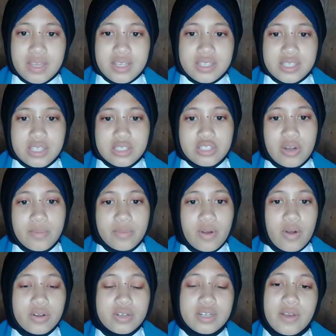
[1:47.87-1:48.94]
syndrome
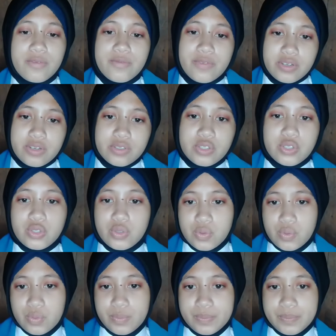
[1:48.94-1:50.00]
coronavirus
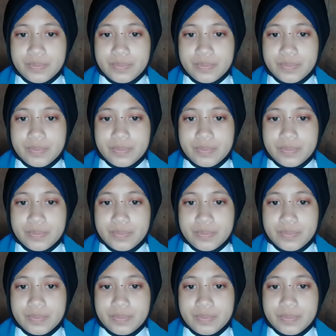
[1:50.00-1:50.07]
2.